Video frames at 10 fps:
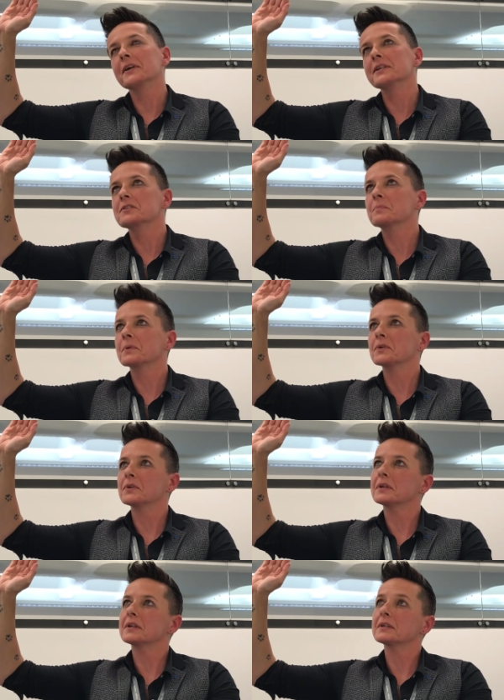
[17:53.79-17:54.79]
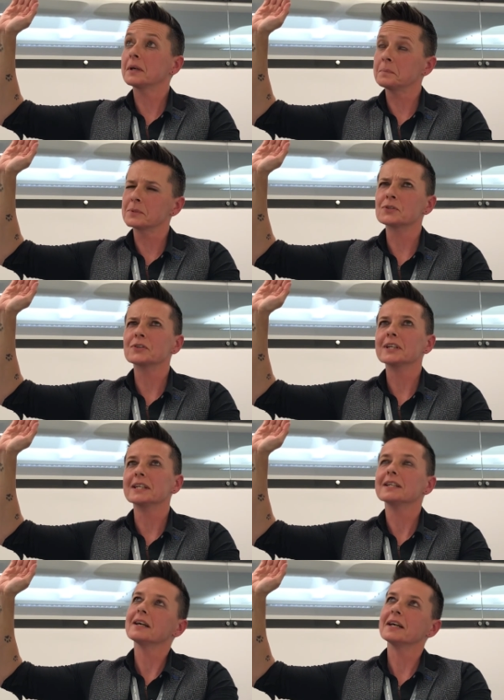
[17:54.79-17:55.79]
Facebook,
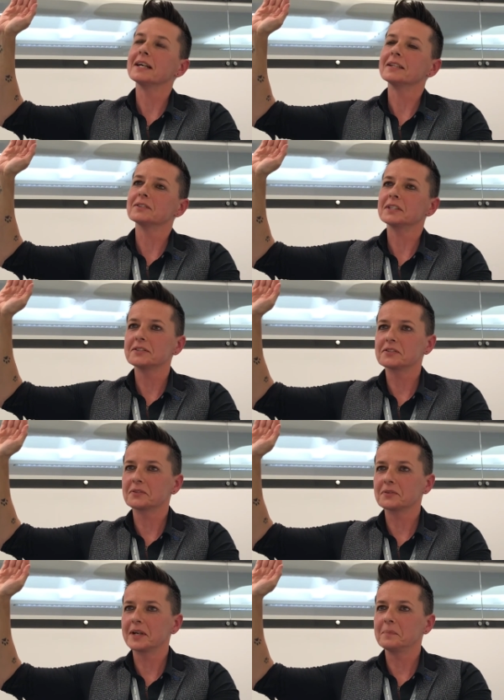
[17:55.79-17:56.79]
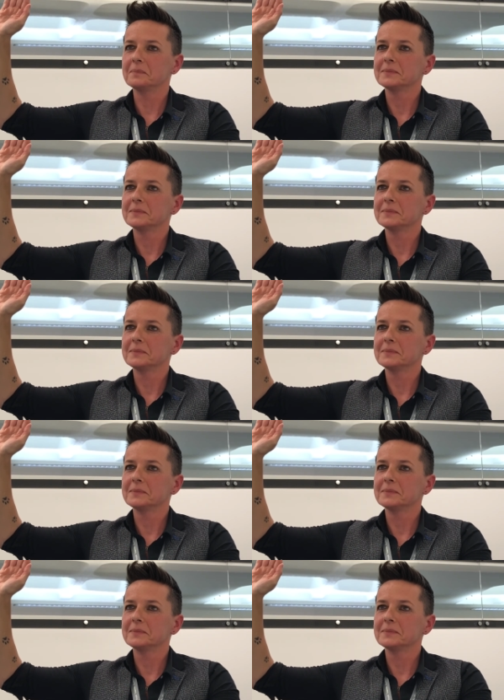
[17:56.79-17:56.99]
Gumtree, and Instagram